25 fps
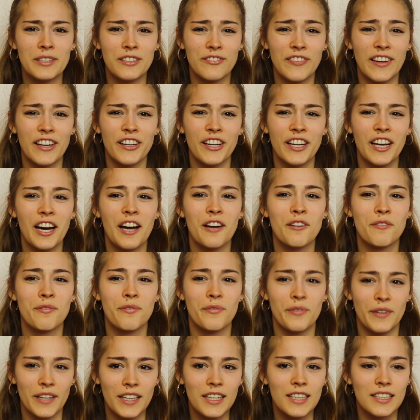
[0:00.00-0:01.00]
be very
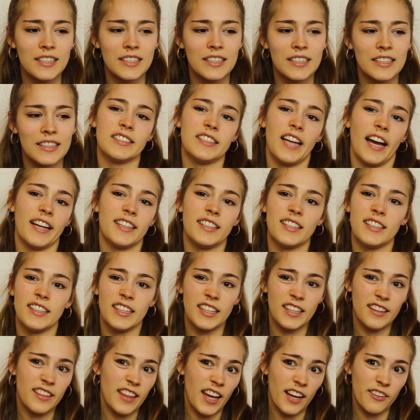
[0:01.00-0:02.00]
unfit. I didn't
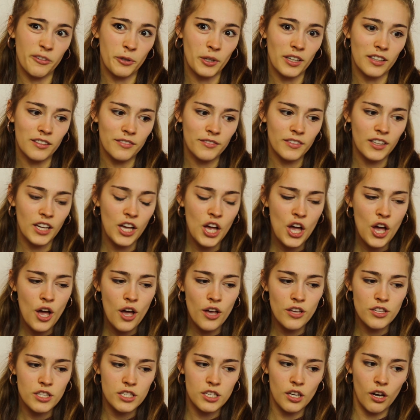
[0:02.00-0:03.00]
eat that well.
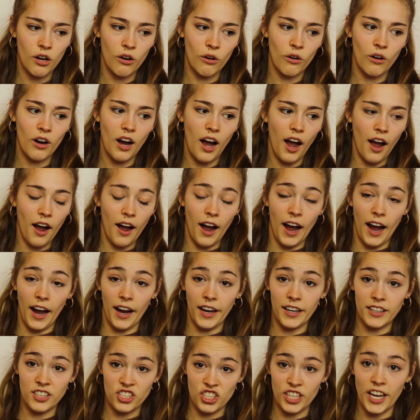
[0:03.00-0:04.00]
So
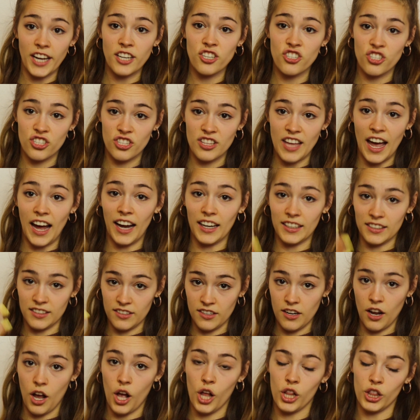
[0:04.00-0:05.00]
I changed that
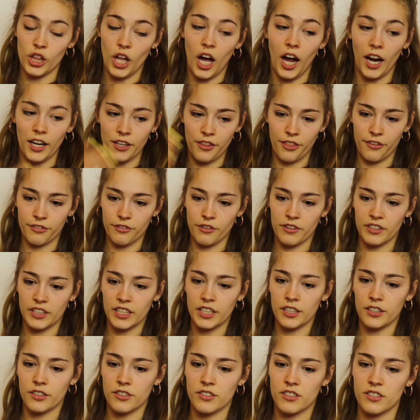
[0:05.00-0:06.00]
a lot through the
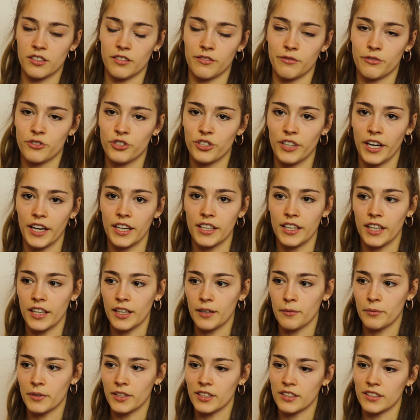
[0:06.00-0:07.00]
years of
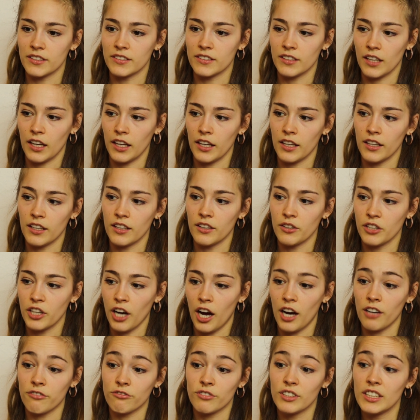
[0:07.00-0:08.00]
training because I
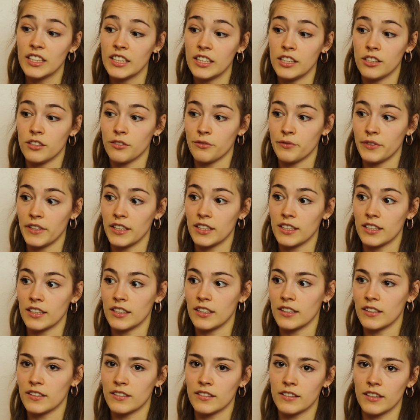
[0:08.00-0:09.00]
got really into
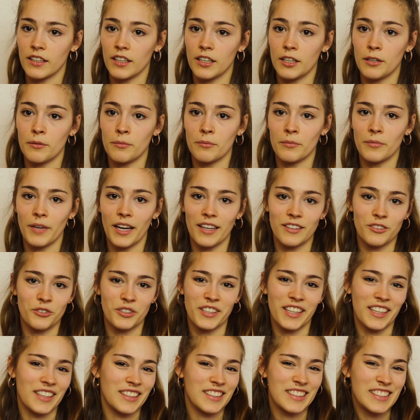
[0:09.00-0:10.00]
fitness, um, as you
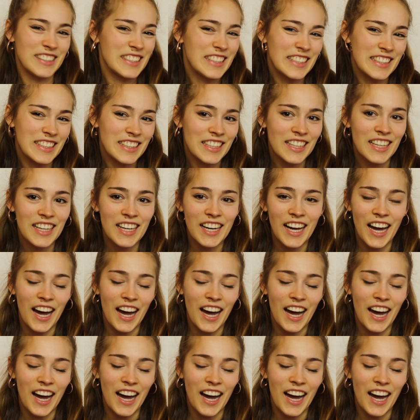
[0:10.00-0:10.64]
can see